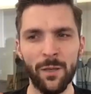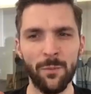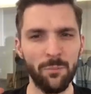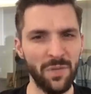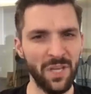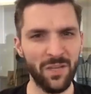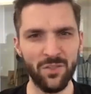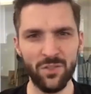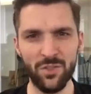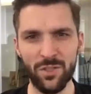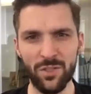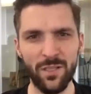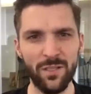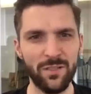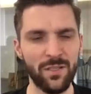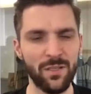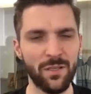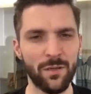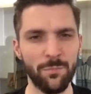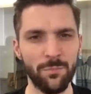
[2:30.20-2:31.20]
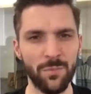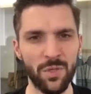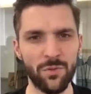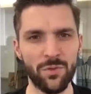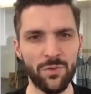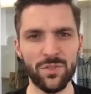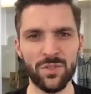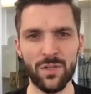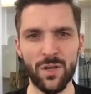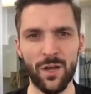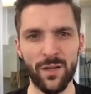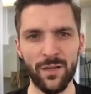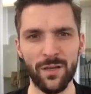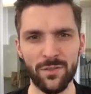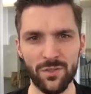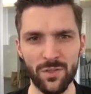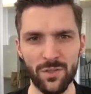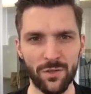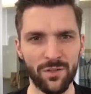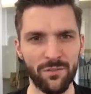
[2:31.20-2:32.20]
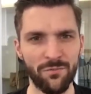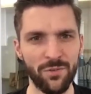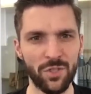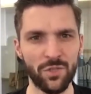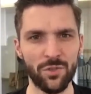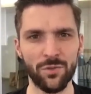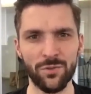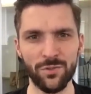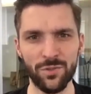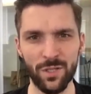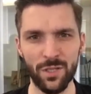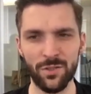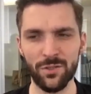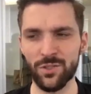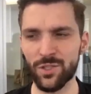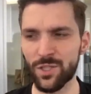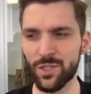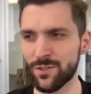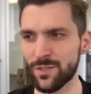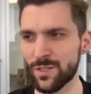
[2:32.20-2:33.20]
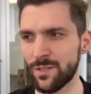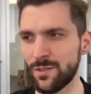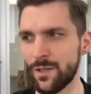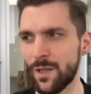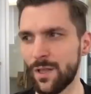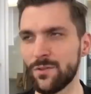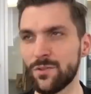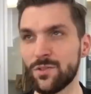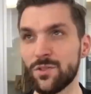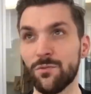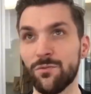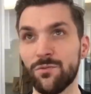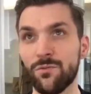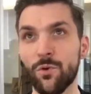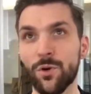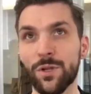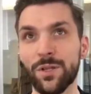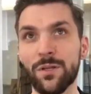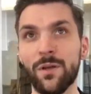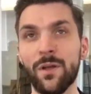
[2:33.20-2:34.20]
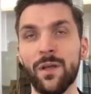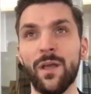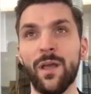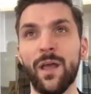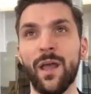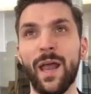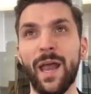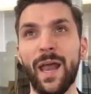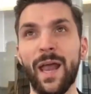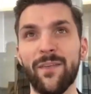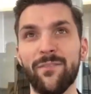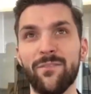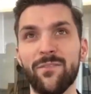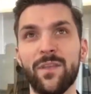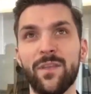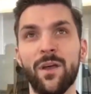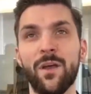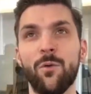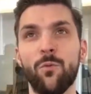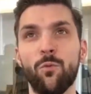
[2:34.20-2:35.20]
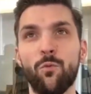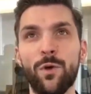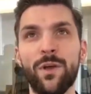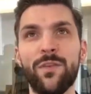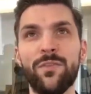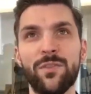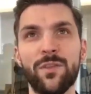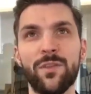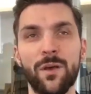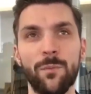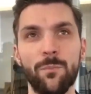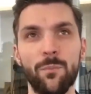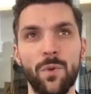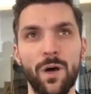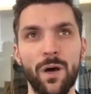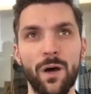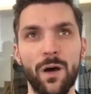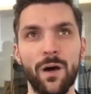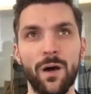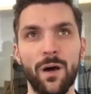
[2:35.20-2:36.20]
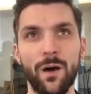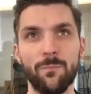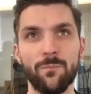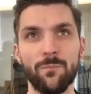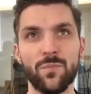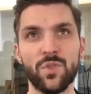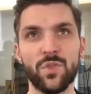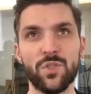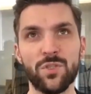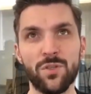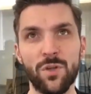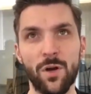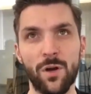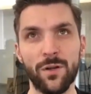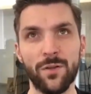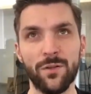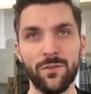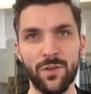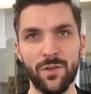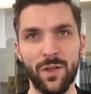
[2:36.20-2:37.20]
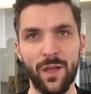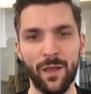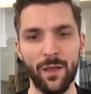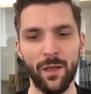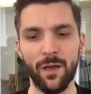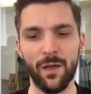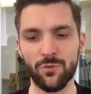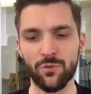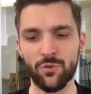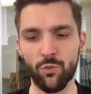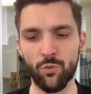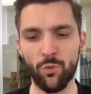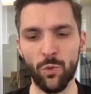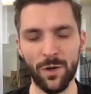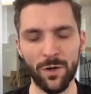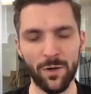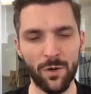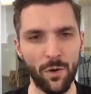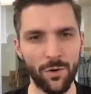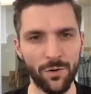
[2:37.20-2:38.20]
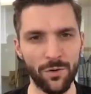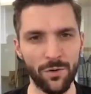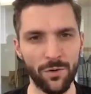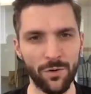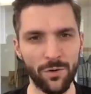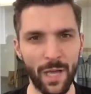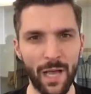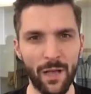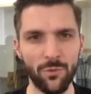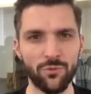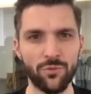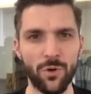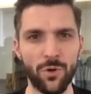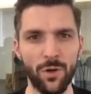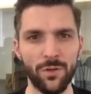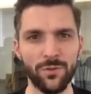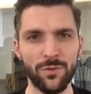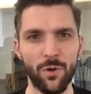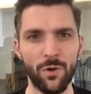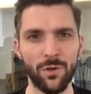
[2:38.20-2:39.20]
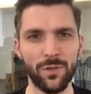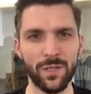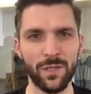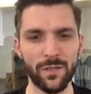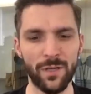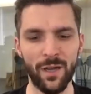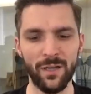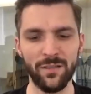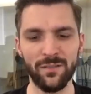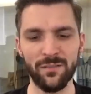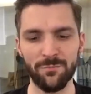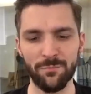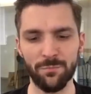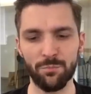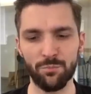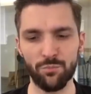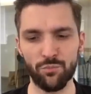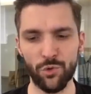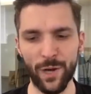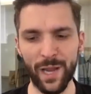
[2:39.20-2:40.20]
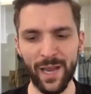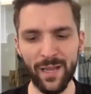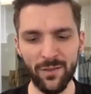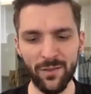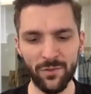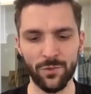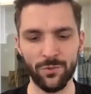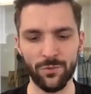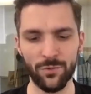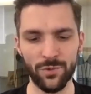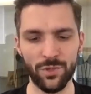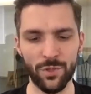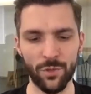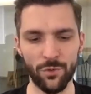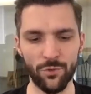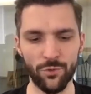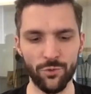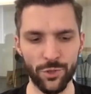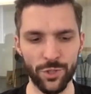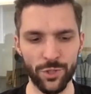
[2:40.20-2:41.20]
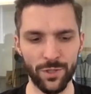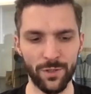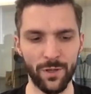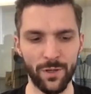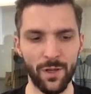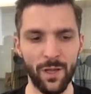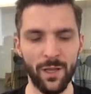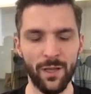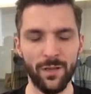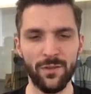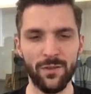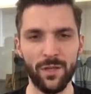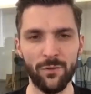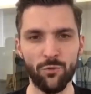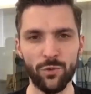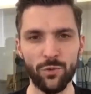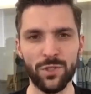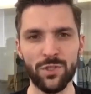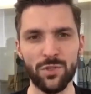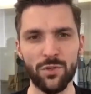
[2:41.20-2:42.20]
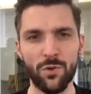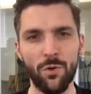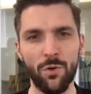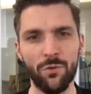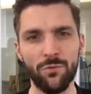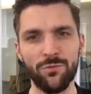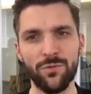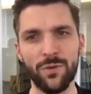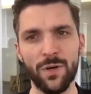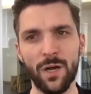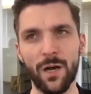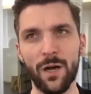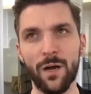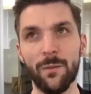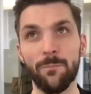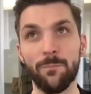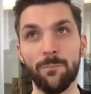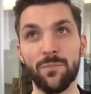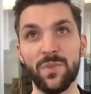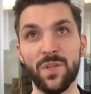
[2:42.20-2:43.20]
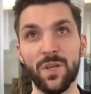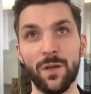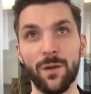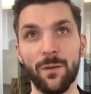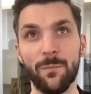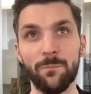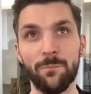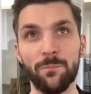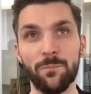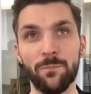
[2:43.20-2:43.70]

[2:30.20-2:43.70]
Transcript: PhDs in computer science, artificial intelligence, and so forth. And with them, started to work on Elrond, on a kind of breakthrough solution that would solve the